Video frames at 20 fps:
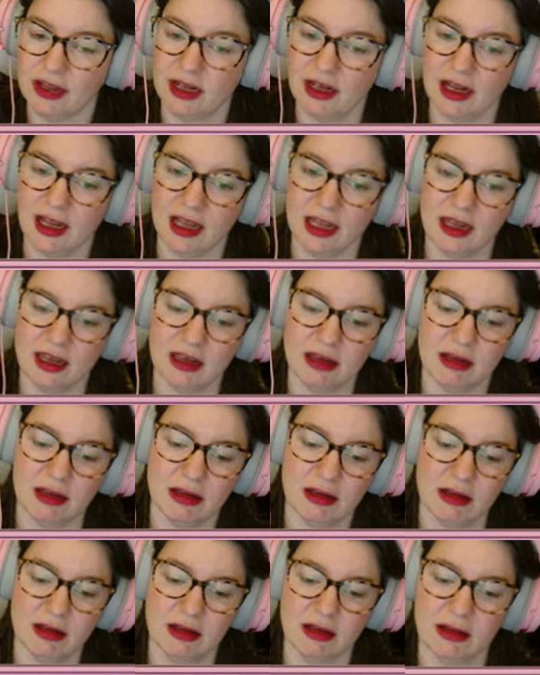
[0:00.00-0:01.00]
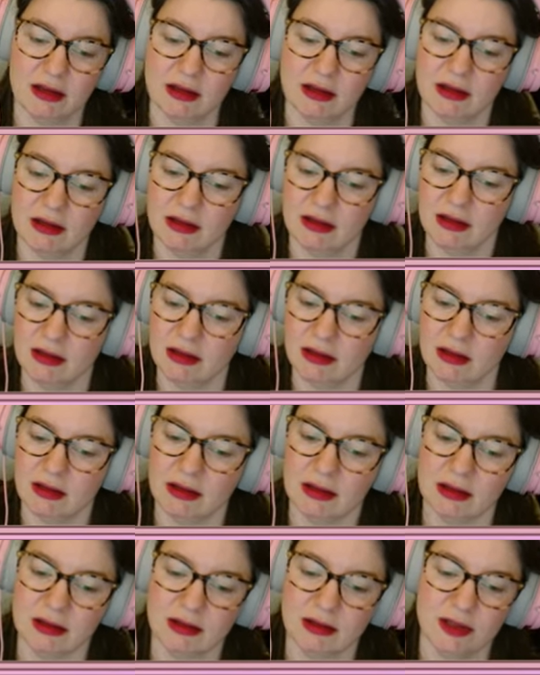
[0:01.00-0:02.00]
like
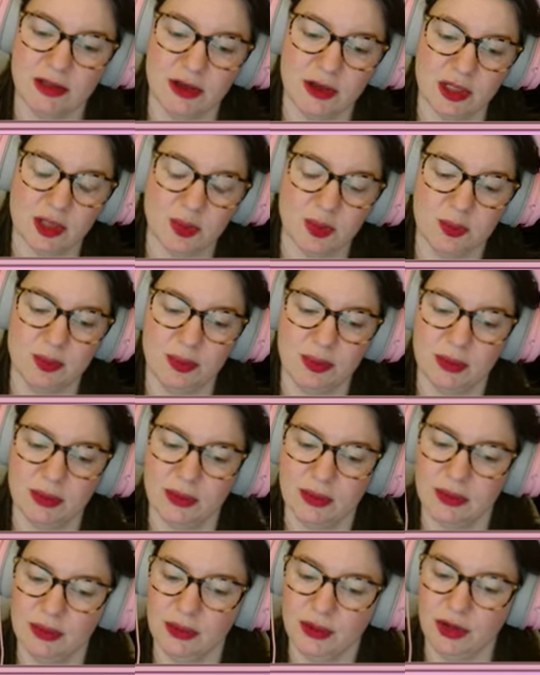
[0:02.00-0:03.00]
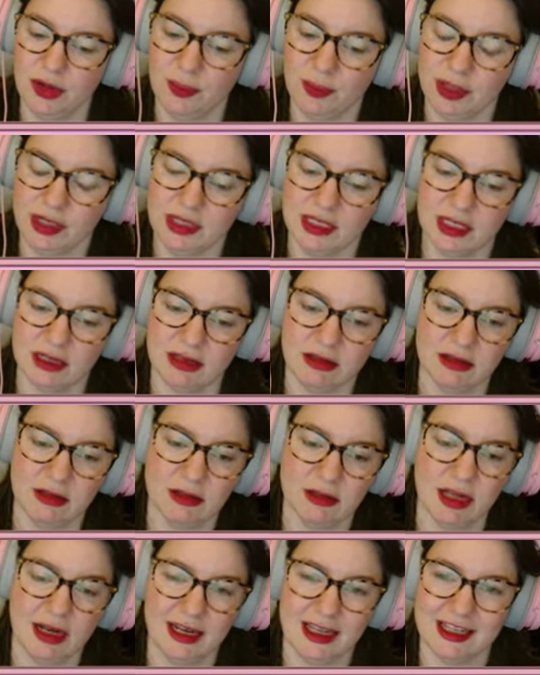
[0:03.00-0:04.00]
those up until
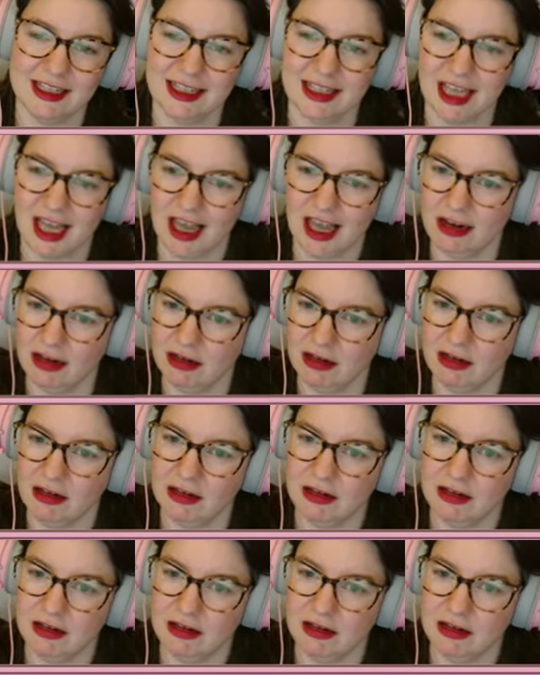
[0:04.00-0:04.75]
at least then,